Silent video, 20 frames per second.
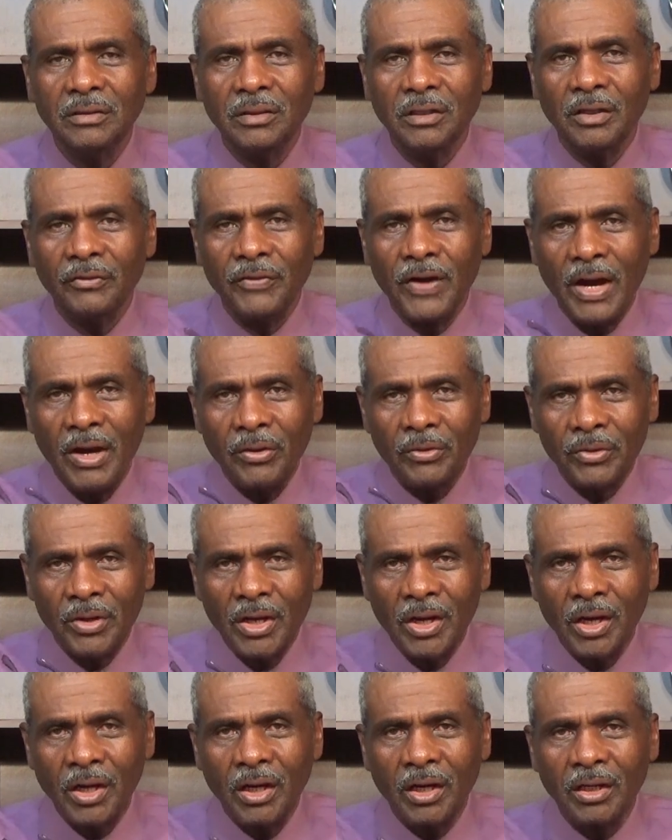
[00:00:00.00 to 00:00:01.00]
of how
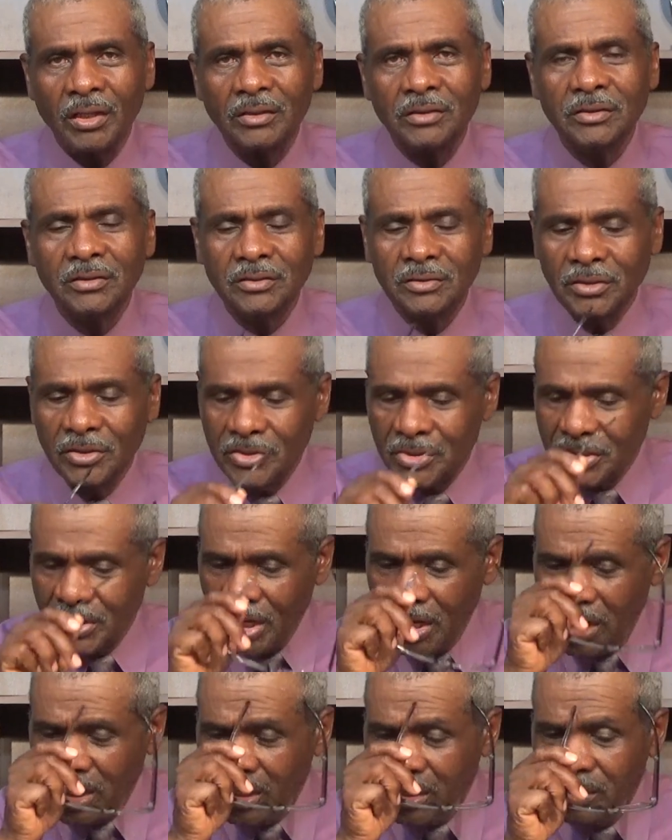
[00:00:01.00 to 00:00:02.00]
God
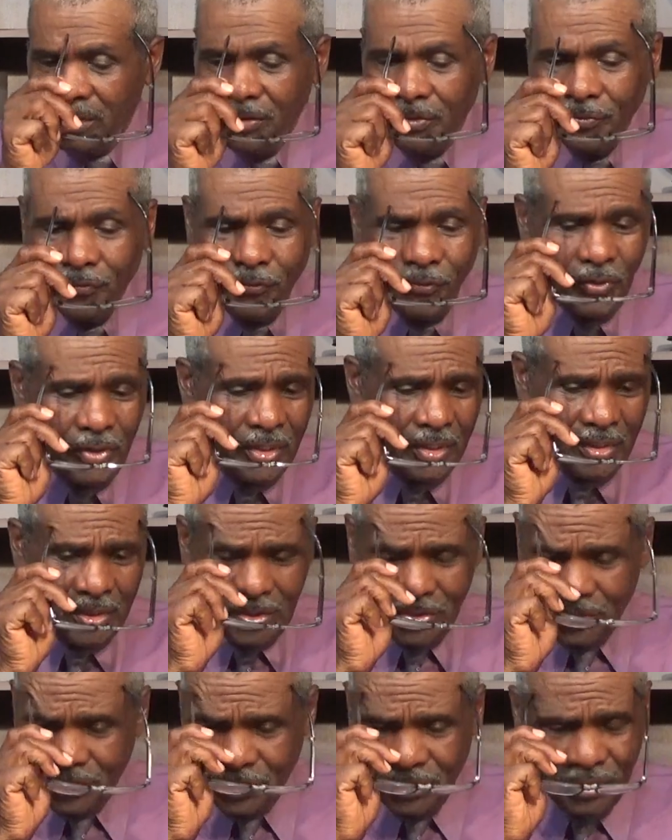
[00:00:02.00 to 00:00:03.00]
desires for
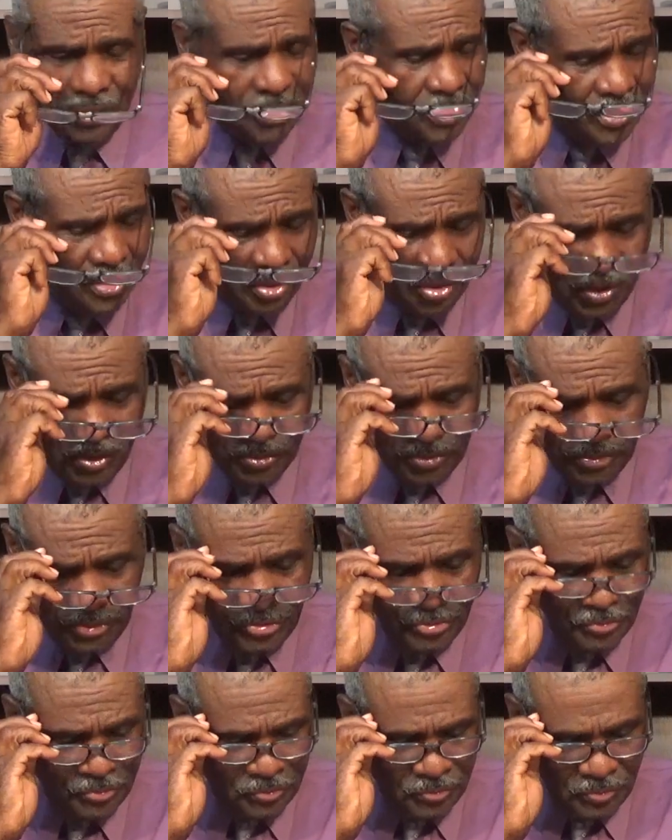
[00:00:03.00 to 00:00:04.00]
us uh,
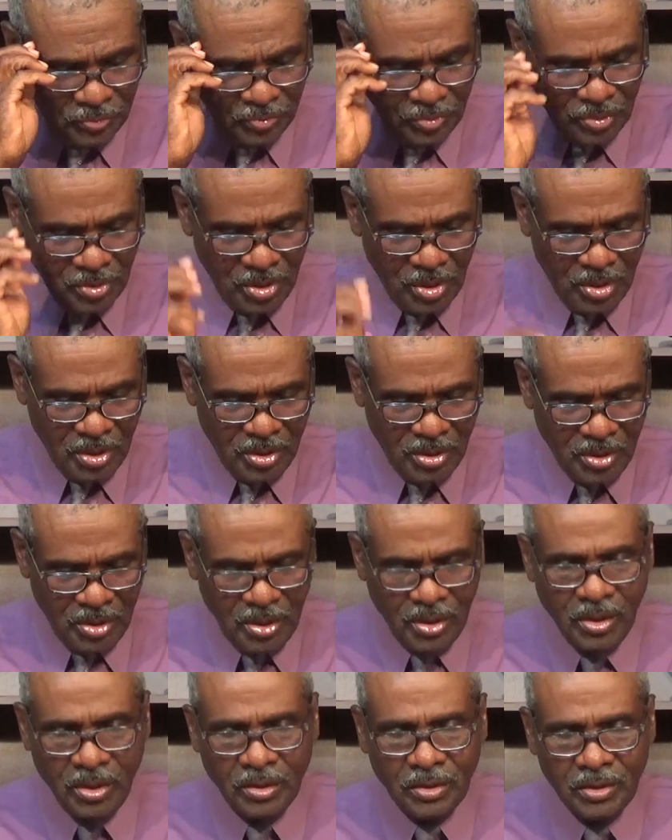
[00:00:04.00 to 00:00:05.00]
to
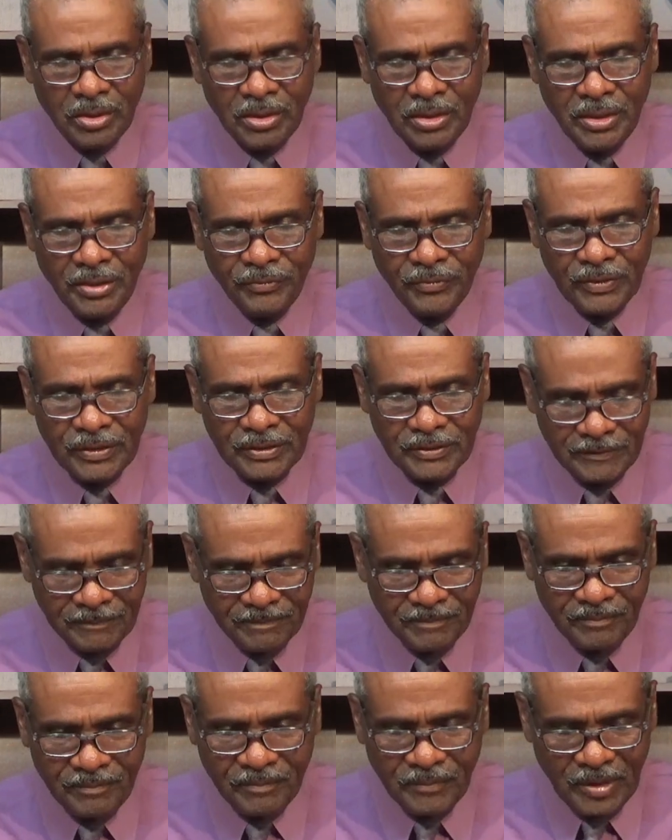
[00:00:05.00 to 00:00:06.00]
uh, live it.
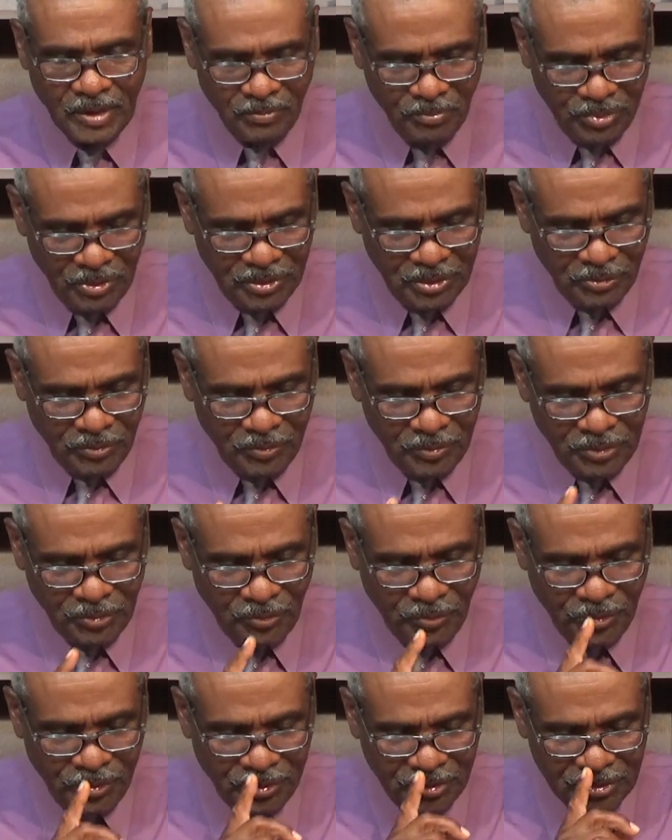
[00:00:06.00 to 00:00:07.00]
But look what the
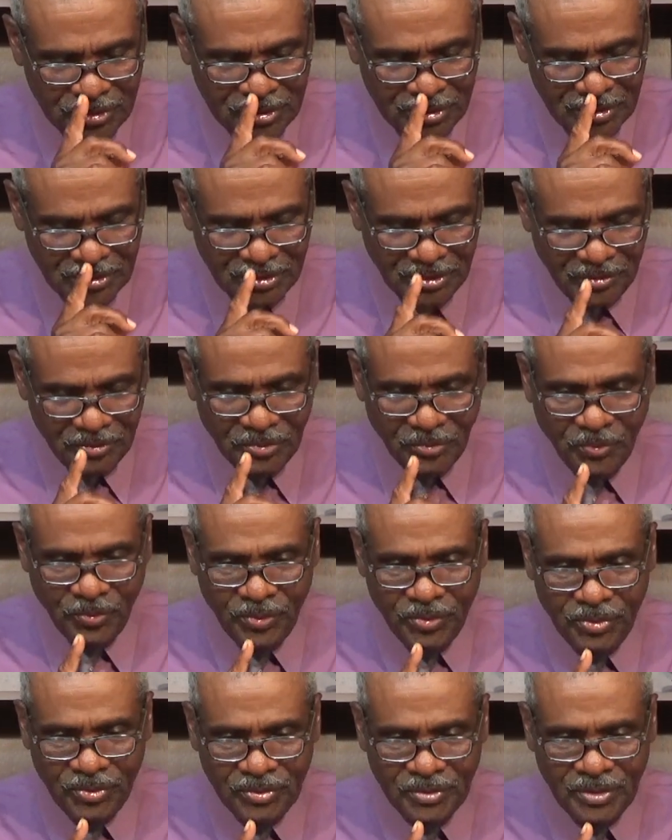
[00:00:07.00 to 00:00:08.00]
word is, the, the
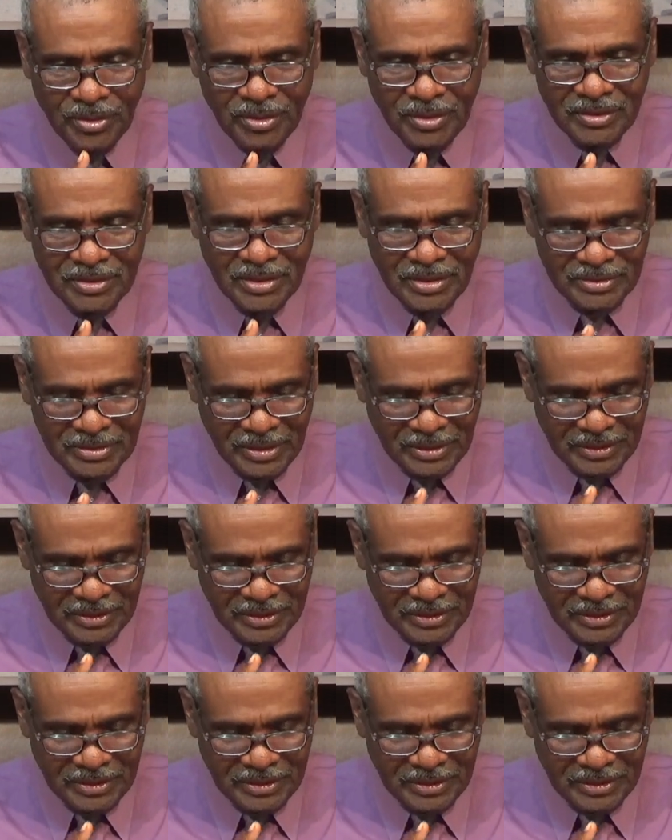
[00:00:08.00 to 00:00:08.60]
word says